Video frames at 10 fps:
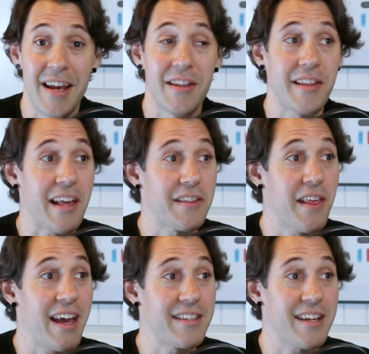says
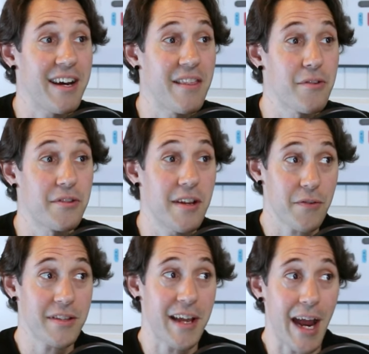that there's
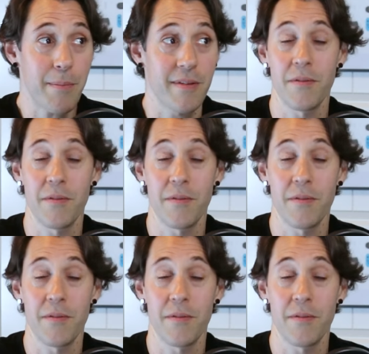different types of